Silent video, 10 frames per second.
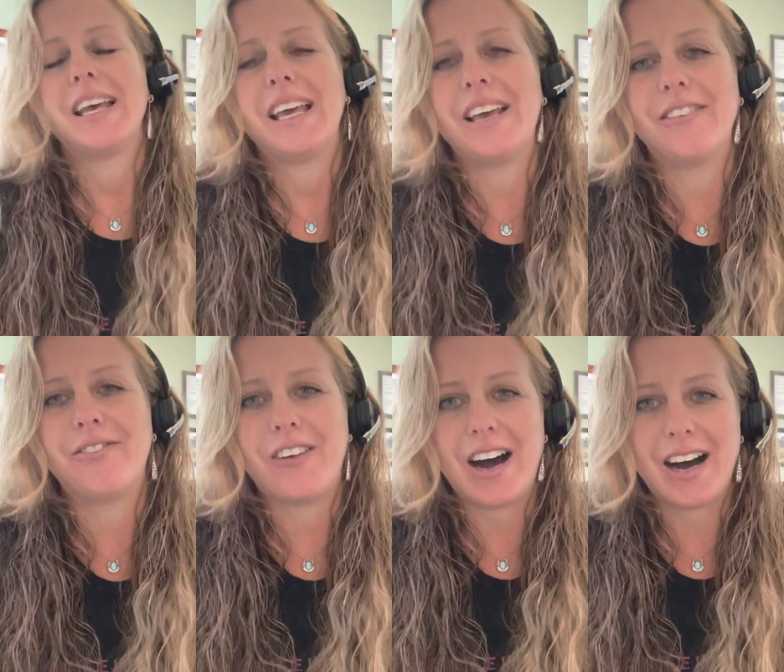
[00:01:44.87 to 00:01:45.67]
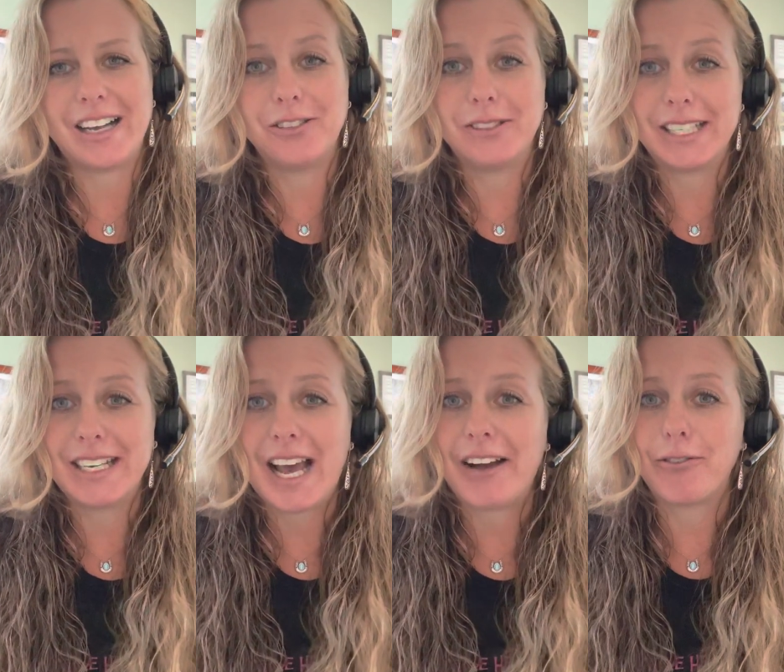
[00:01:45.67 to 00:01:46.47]
if you didn't
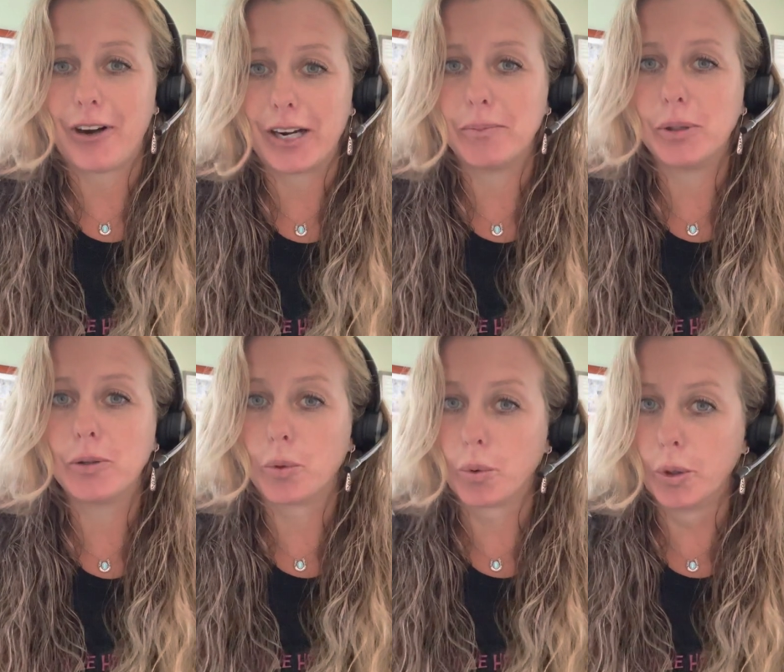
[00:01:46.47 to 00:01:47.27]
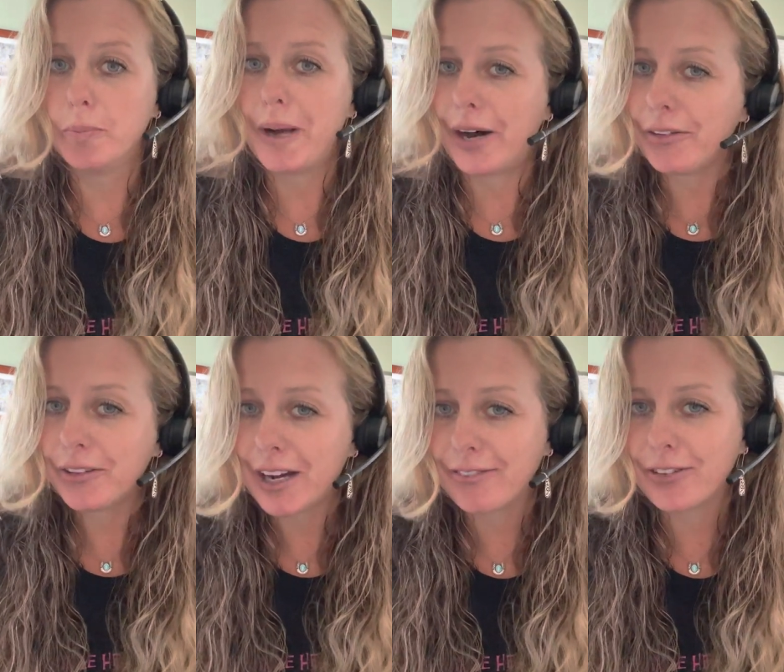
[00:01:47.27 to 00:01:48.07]
have credible group health
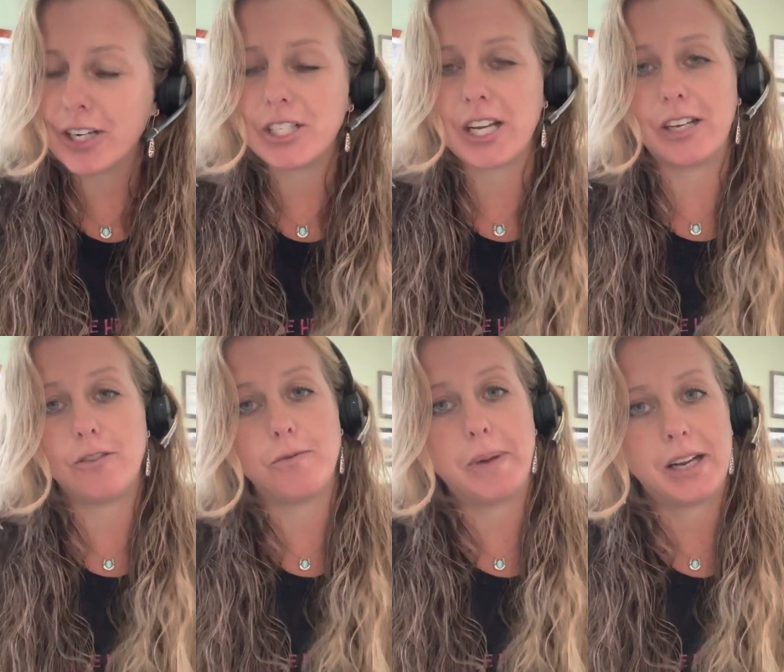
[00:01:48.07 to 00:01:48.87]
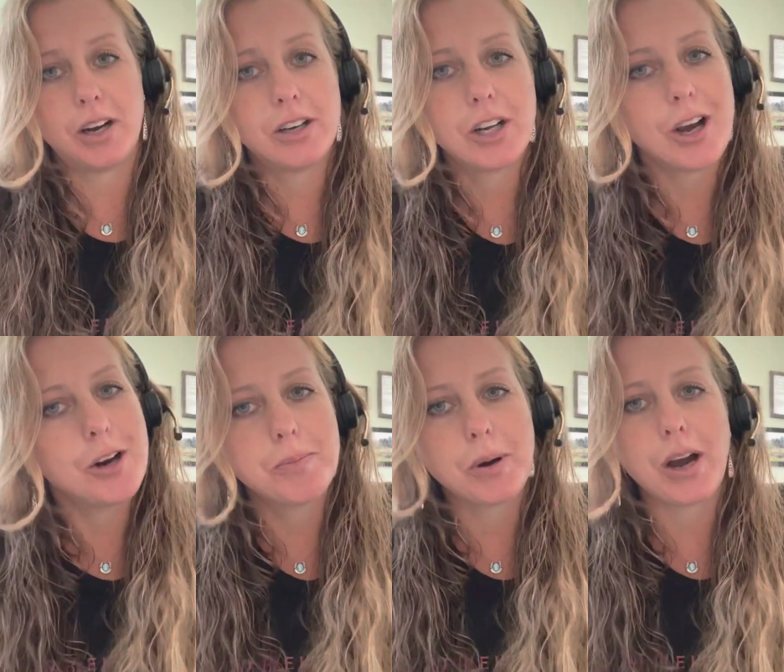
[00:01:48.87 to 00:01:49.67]
coverage and you've been on
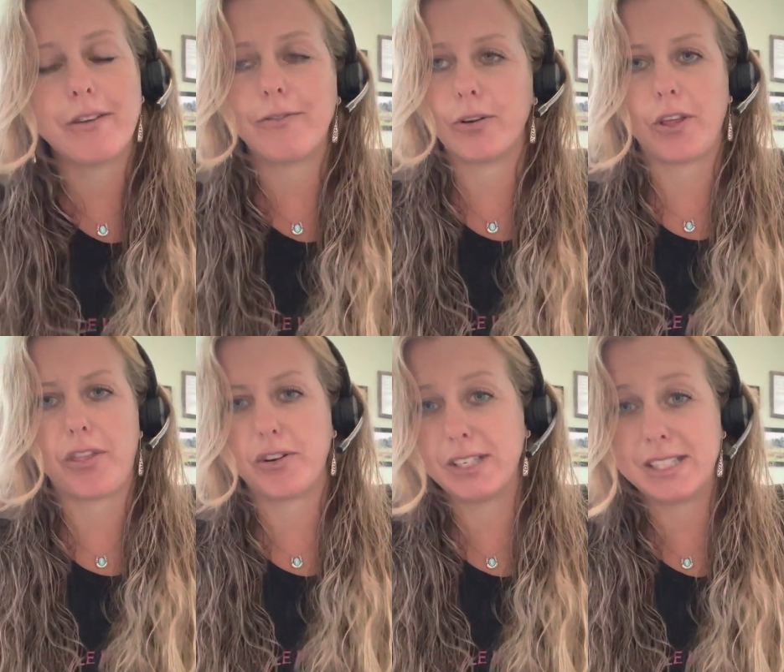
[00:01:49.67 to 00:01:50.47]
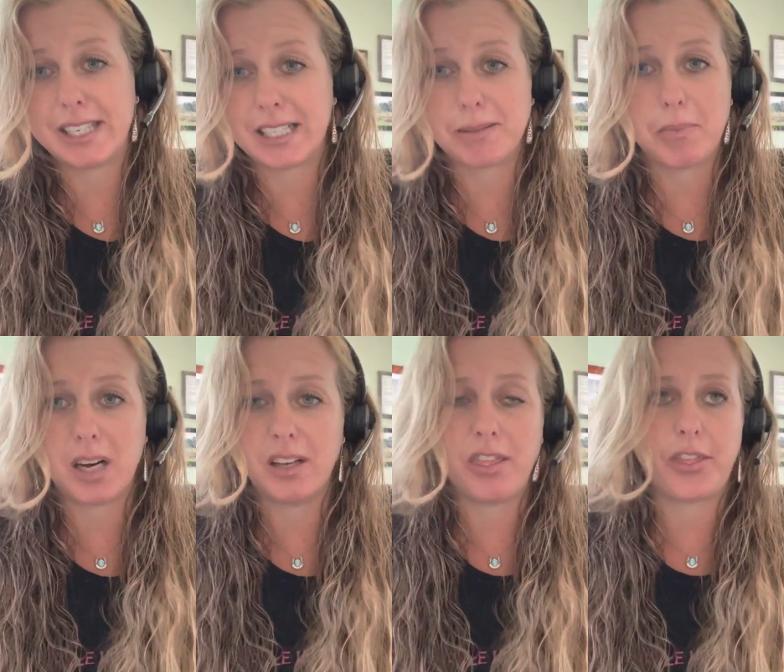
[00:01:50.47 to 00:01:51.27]
Cobra for the 36
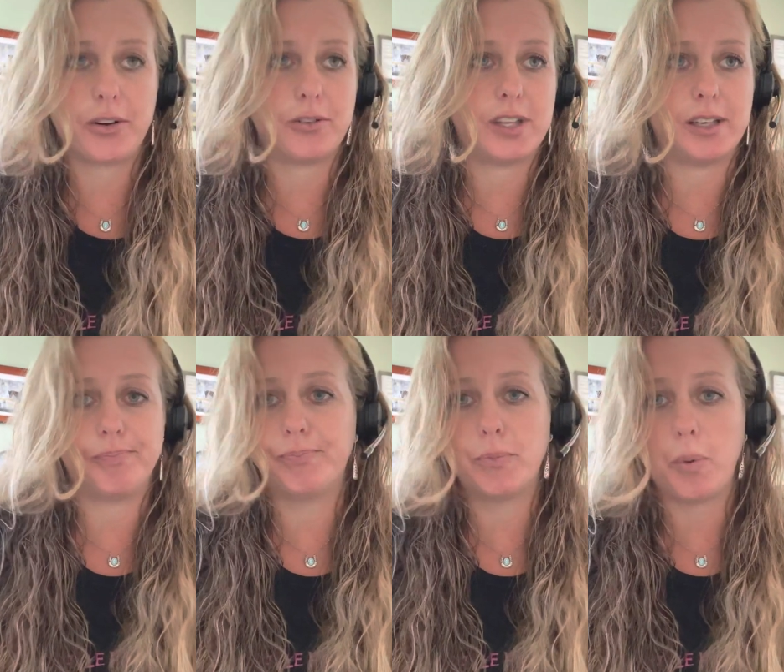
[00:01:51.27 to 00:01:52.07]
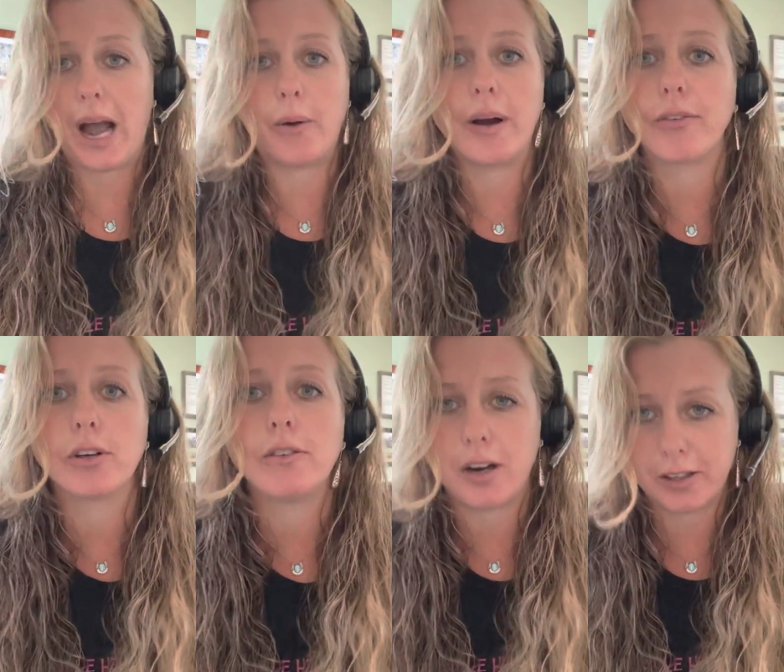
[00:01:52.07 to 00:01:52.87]
month or the however
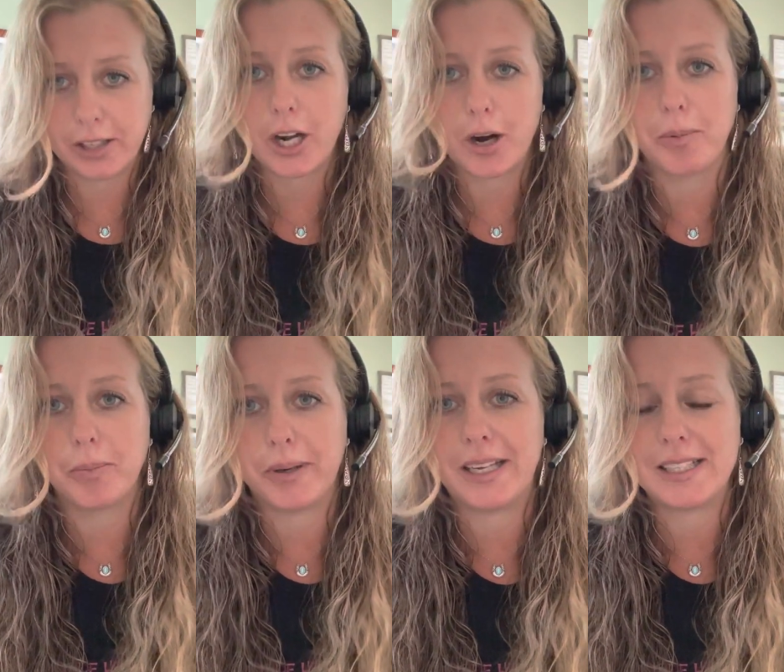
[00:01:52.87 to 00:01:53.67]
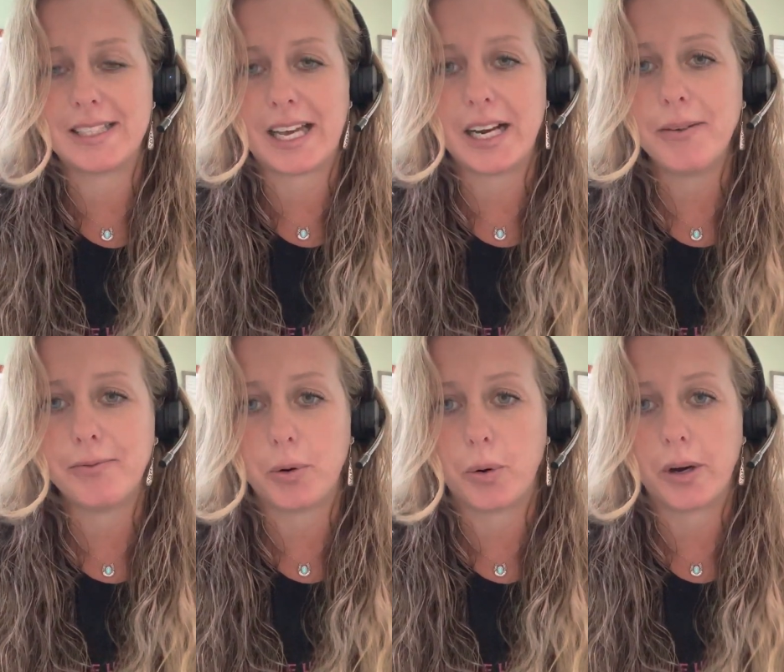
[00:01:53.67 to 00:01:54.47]
long the Cobra plan is set up
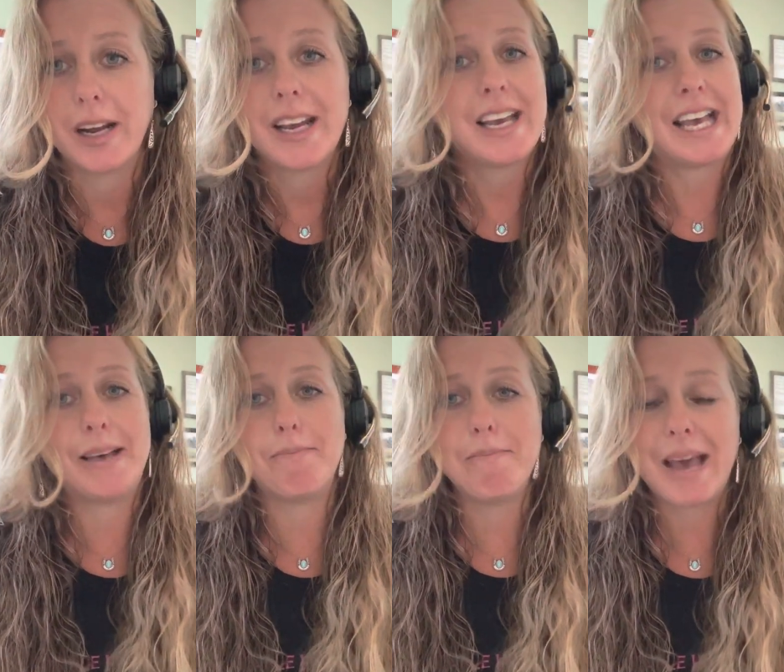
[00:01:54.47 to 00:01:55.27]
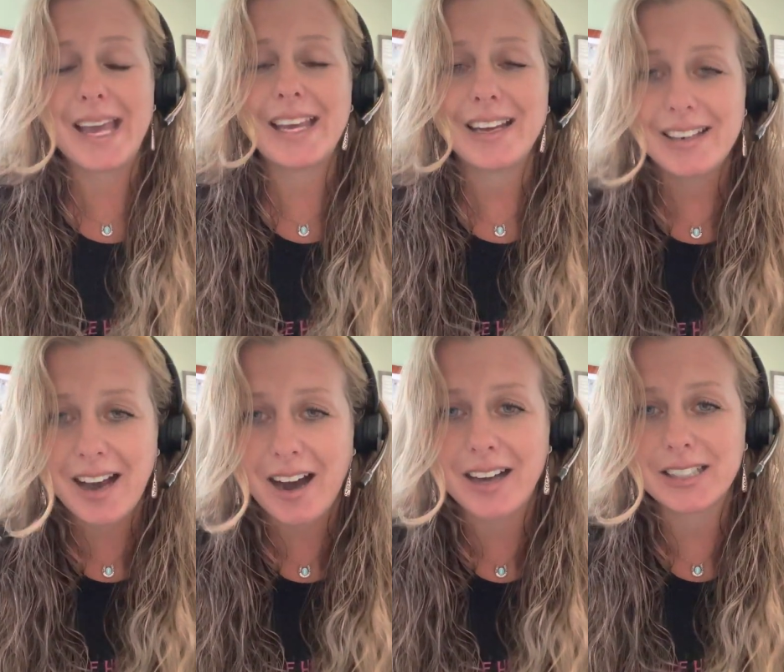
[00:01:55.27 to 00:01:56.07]
for, it may
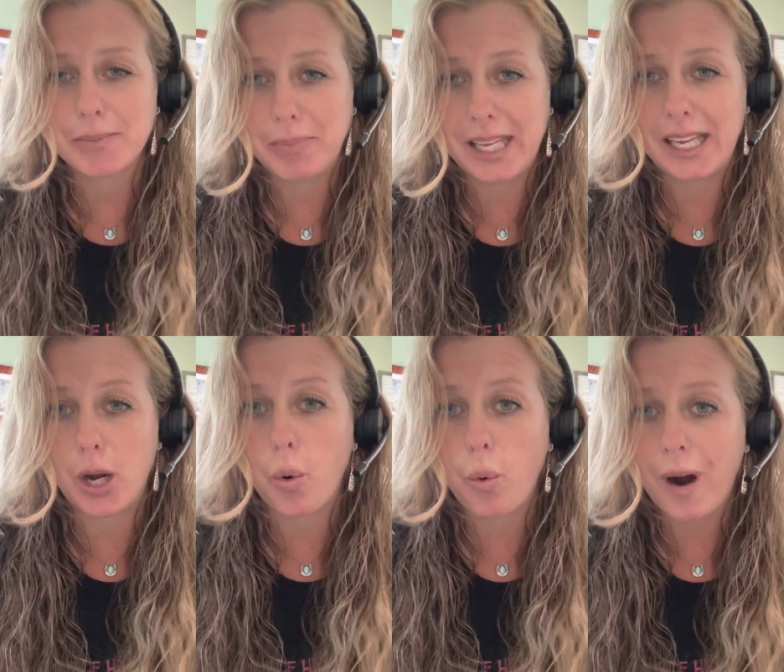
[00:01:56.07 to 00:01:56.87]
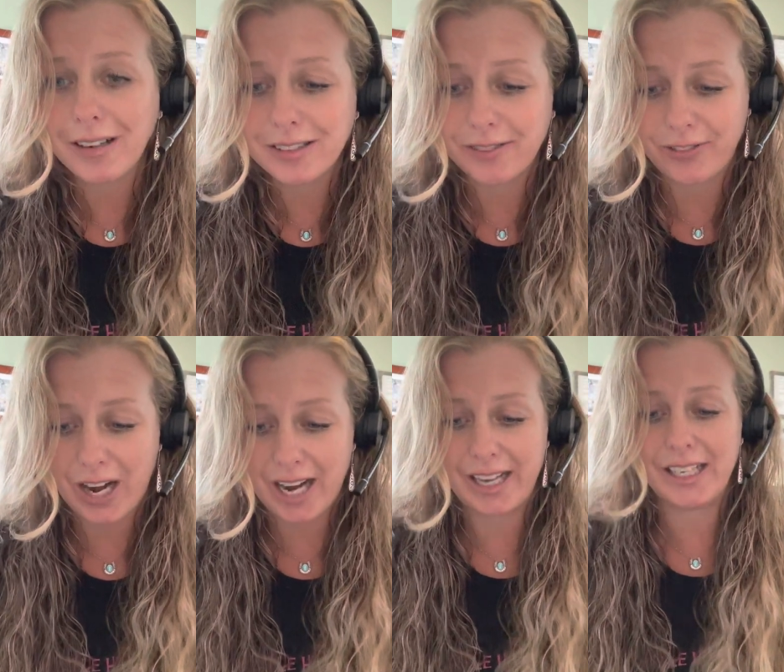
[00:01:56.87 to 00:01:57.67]
not be
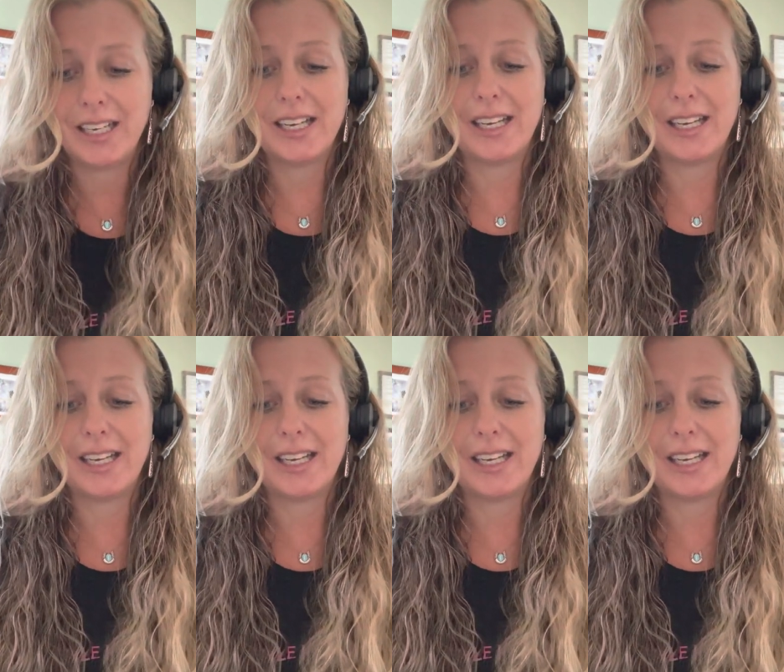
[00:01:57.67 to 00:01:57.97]
qualified